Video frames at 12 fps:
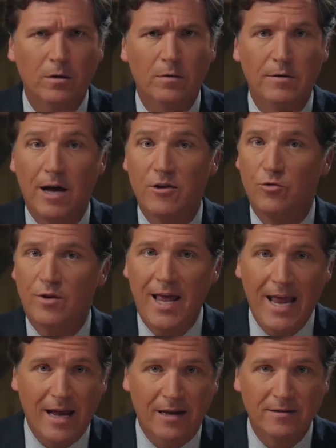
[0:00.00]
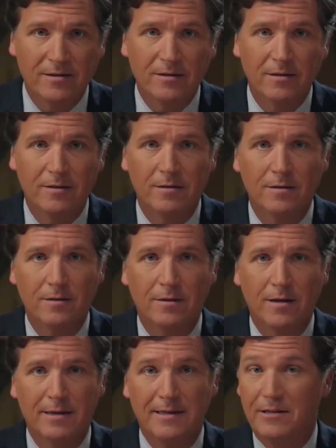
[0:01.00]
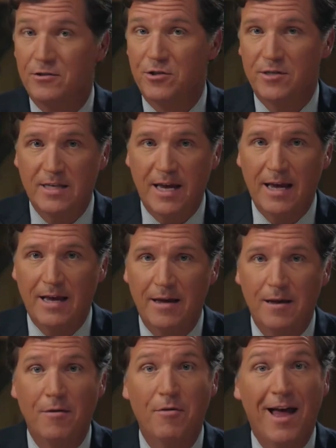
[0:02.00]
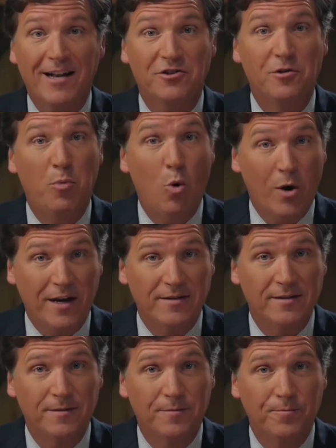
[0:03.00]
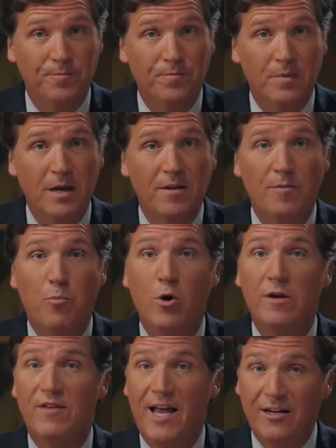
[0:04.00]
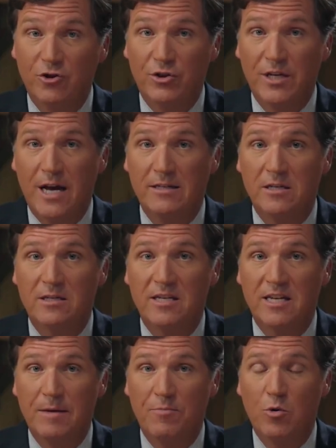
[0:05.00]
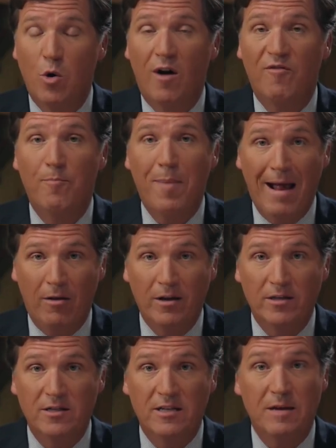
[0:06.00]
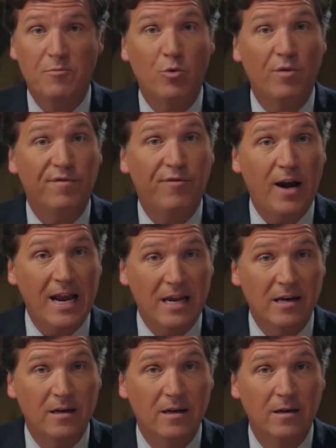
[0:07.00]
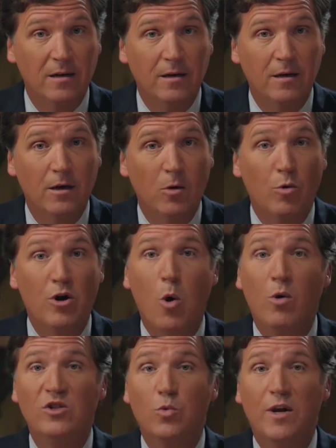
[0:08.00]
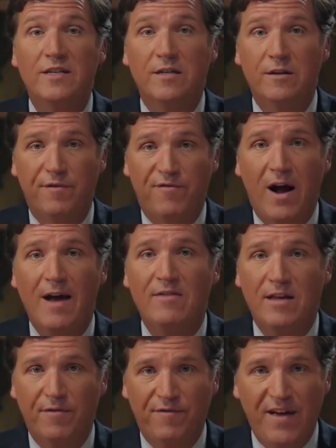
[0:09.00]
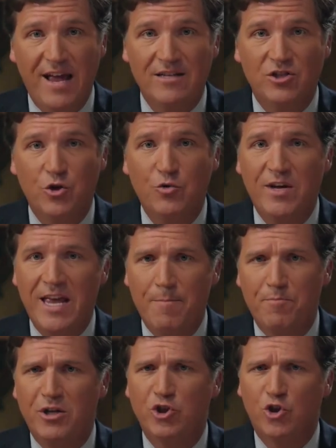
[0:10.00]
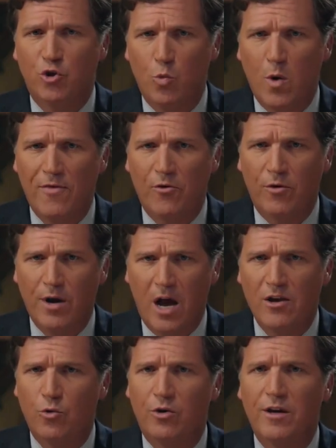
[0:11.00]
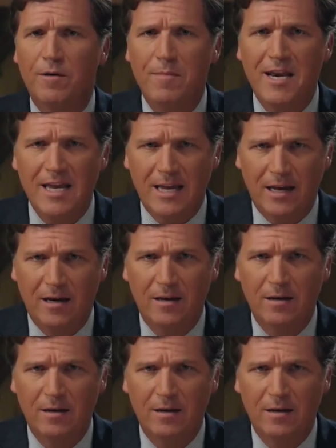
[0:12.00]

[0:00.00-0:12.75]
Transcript: Now you can't. And needless to say, that's the point. The point of the exercise is to keep you off balance, to keep you afraid. When no one's willing to define the offense, you can't be sure whether or not you're committing it.